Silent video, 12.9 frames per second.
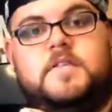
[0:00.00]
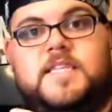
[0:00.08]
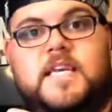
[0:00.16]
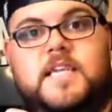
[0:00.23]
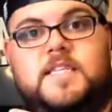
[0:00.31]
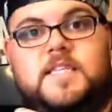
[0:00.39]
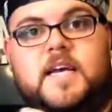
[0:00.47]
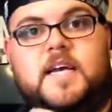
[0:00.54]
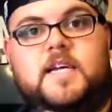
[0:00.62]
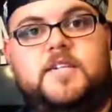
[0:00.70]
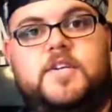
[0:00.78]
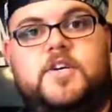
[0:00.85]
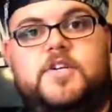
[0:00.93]
10
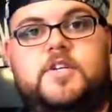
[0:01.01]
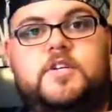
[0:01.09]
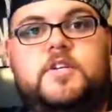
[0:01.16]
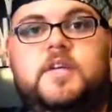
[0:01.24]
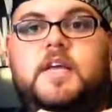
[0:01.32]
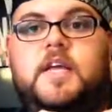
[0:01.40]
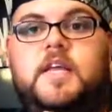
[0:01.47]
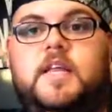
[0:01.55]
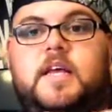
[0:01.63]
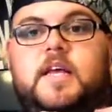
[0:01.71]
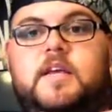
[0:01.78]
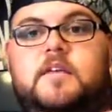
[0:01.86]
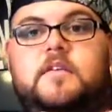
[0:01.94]
seconds you're just going to get like